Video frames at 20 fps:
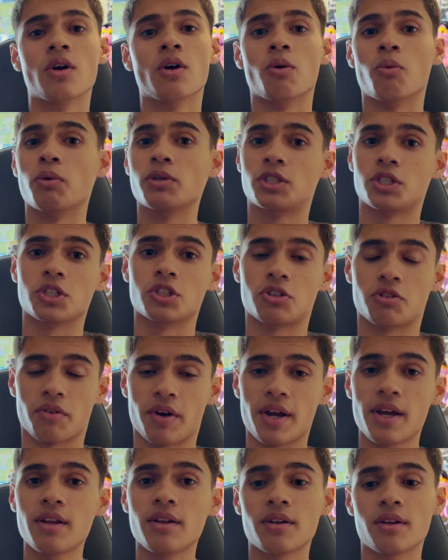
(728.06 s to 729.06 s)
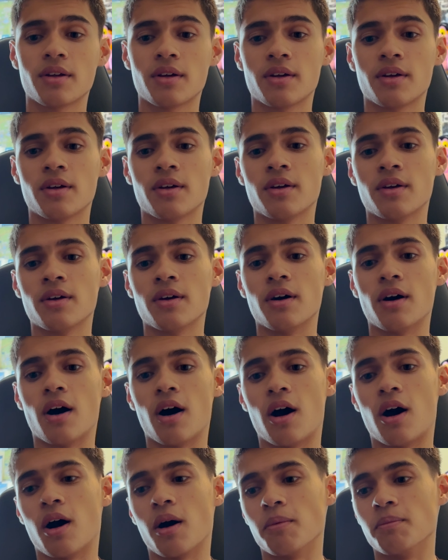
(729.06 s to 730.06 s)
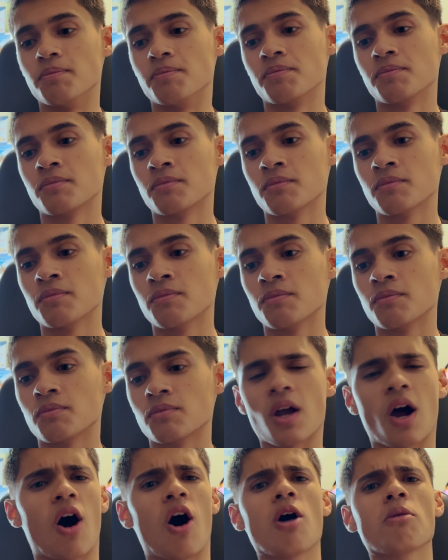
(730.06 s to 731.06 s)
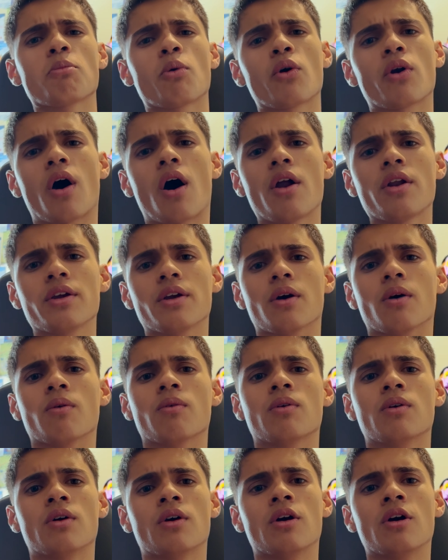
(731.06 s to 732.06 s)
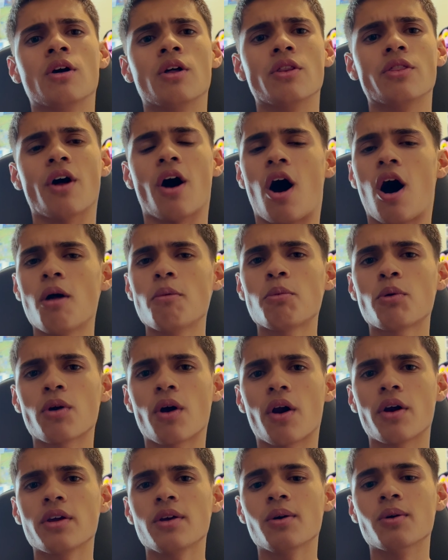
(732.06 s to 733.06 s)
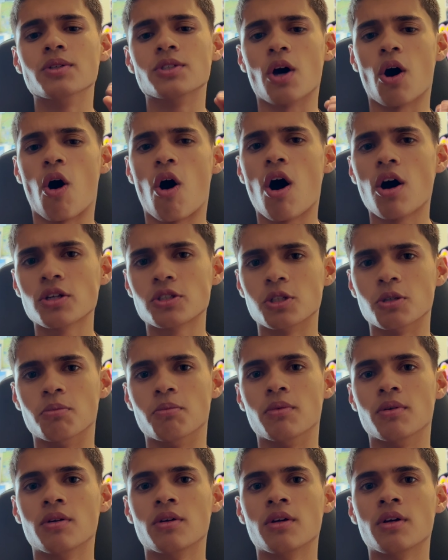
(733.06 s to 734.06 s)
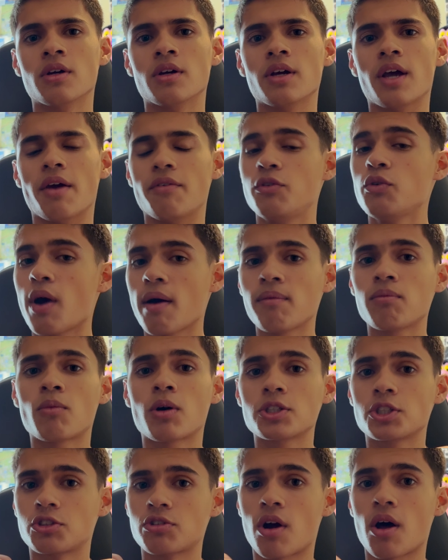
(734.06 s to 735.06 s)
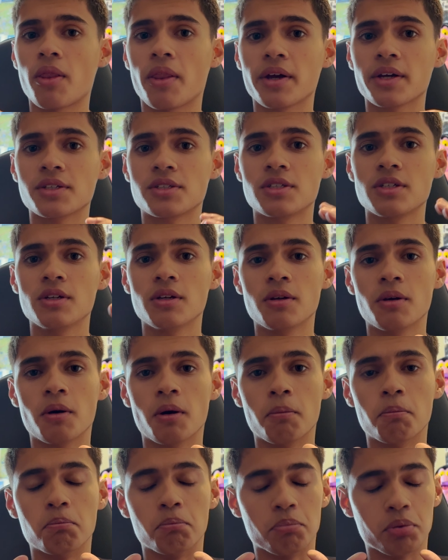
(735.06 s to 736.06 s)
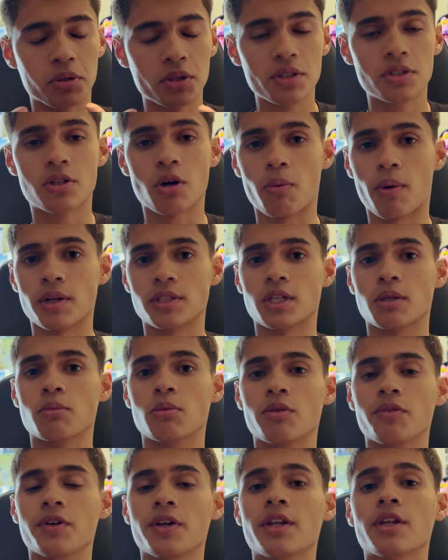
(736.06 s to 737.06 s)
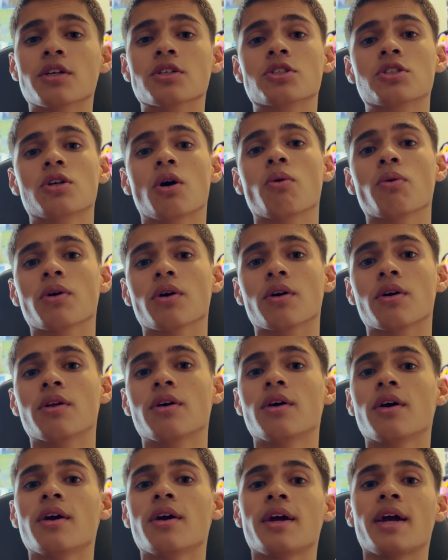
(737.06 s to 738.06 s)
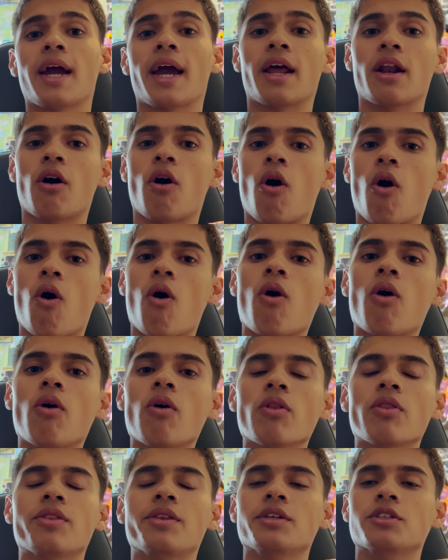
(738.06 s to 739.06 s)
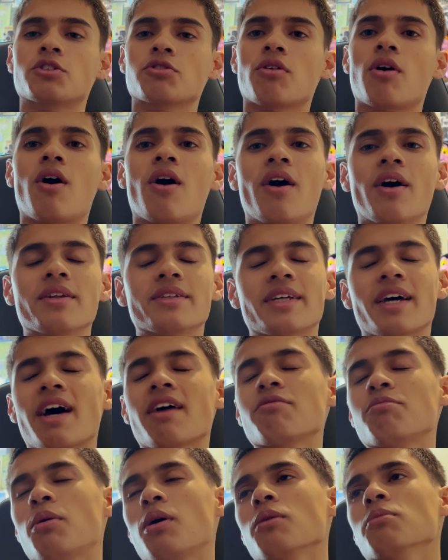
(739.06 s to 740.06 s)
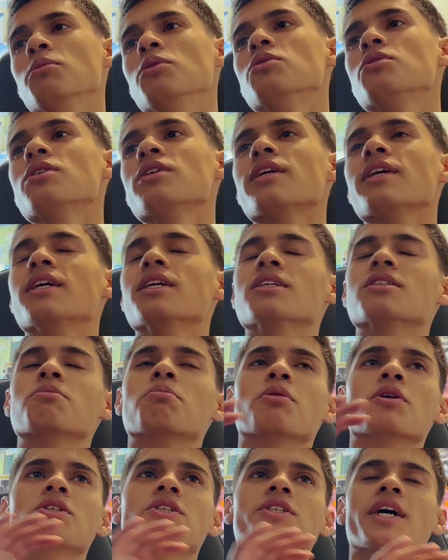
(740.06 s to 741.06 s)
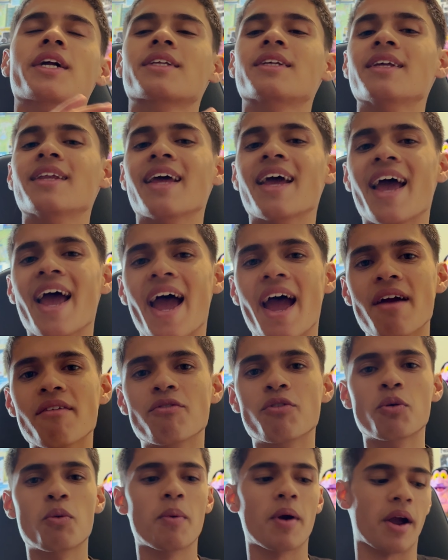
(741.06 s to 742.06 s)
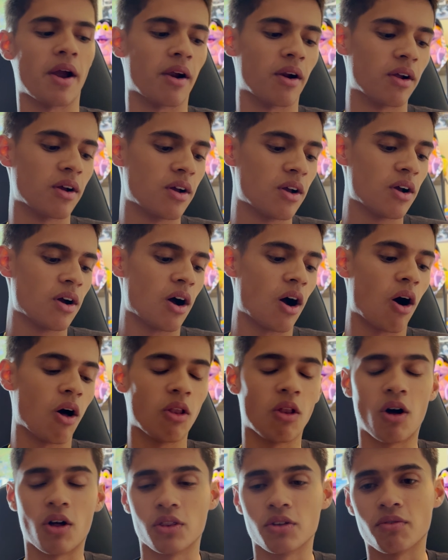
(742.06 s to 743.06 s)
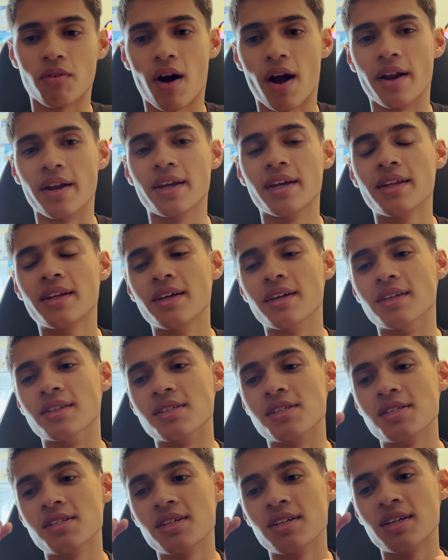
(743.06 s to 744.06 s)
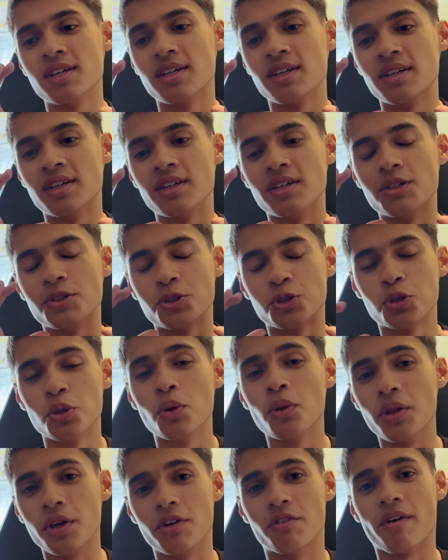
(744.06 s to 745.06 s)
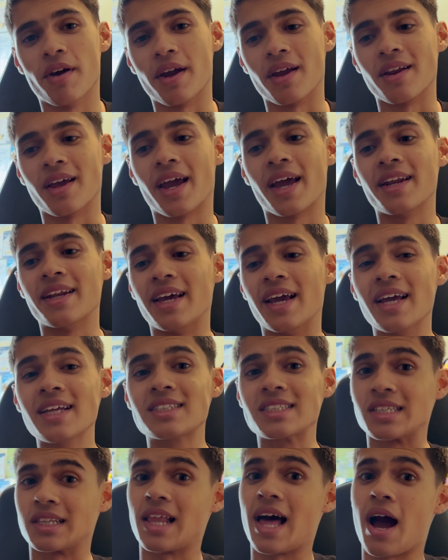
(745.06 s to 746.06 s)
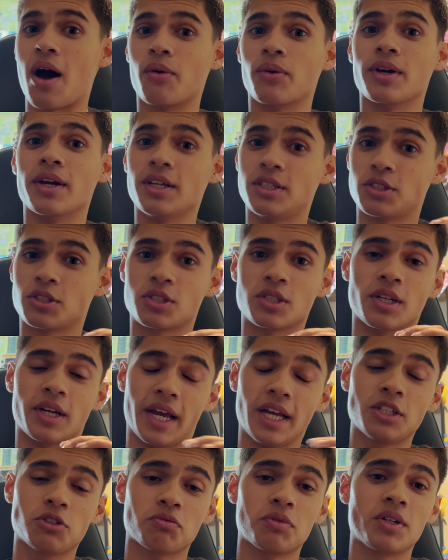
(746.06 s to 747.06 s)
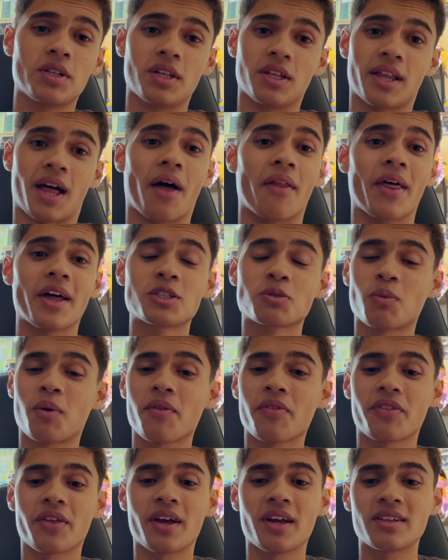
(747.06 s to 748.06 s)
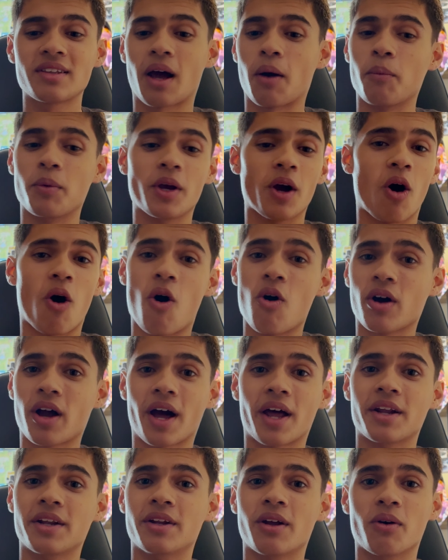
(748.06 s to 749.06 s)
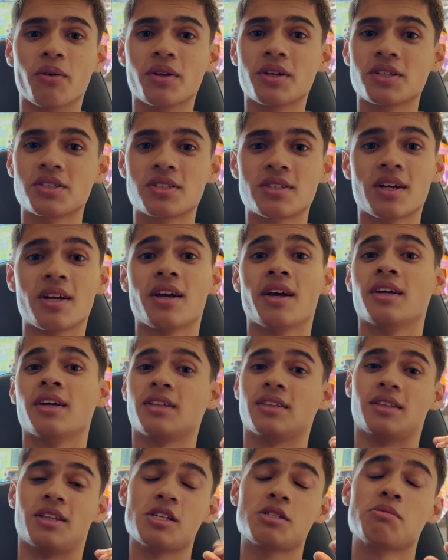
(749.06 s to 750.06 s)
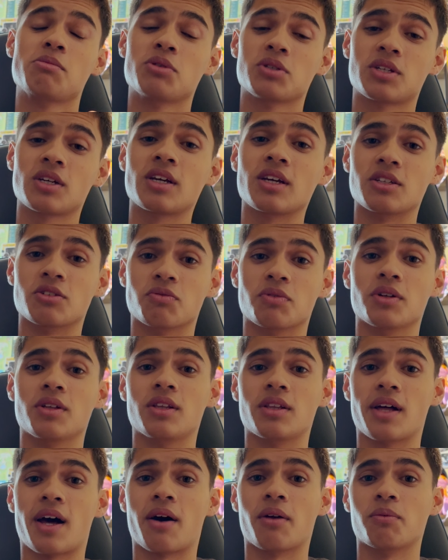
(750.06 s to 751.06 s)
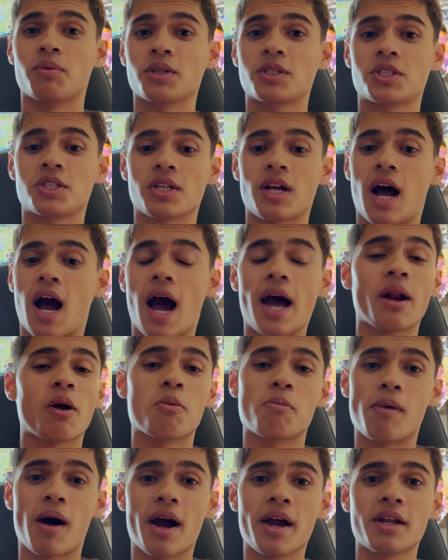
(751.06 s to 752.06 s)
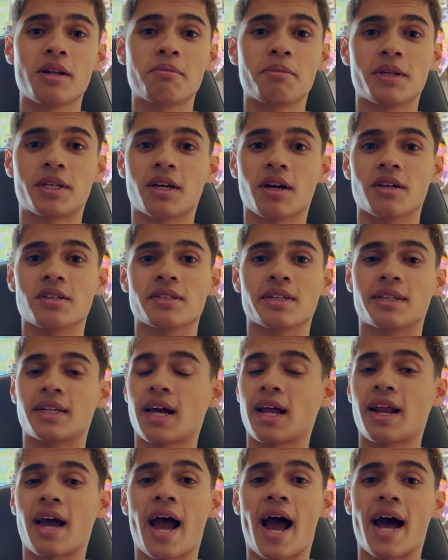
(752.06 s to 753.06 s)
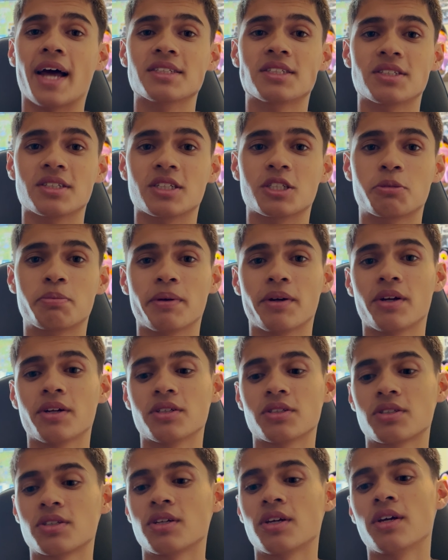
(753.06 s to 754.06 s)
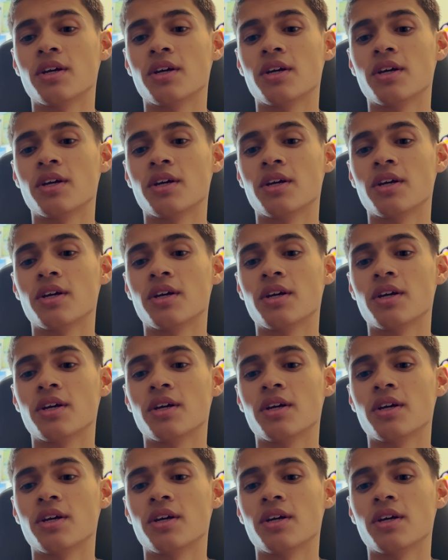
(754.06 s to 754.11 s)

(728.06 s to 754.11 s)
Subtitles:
which is great. Onboard audio. The onboard audio is awesome. If you haven't watched Tron Legacy, please go watch that movie. It is so good. And all the Tron Daft Punk music is projected everywhere along the ride. It is truly great. And it's loud. It's really loud. That's one thing that we all kind of notice. This music is really loud, which I don't mind because it kind of adds to the experience.